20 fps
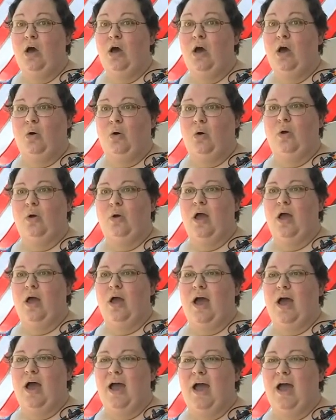oh,
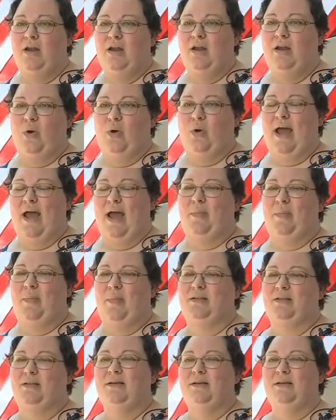I know what
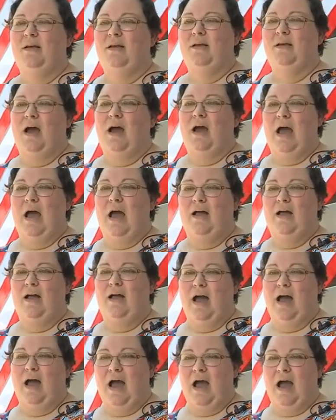happened.
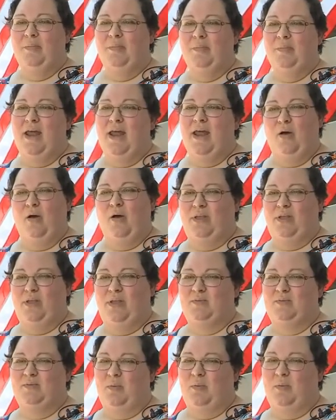I'm going to help
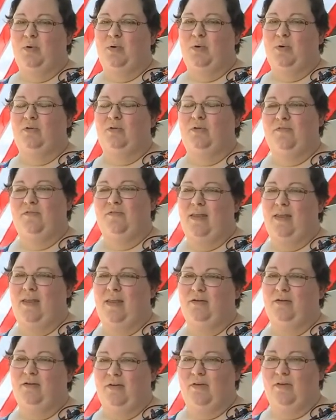these people find
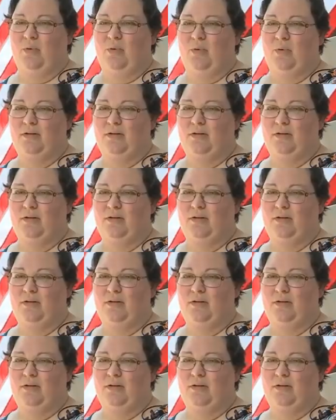their loved